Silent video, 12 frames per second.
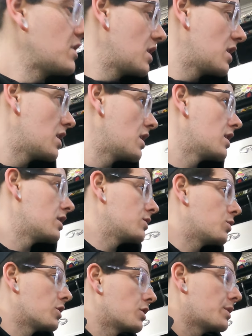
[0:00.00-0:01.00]

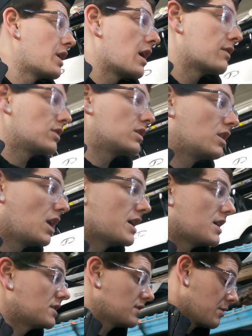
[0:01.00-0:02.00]
And where do we have a
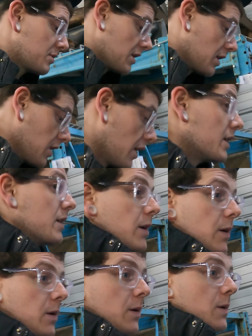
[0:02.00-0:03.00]
light? Let me get a light
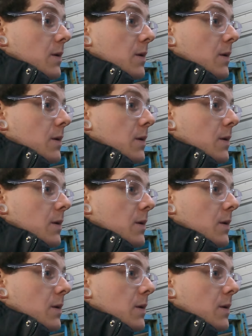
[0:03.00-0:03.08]
here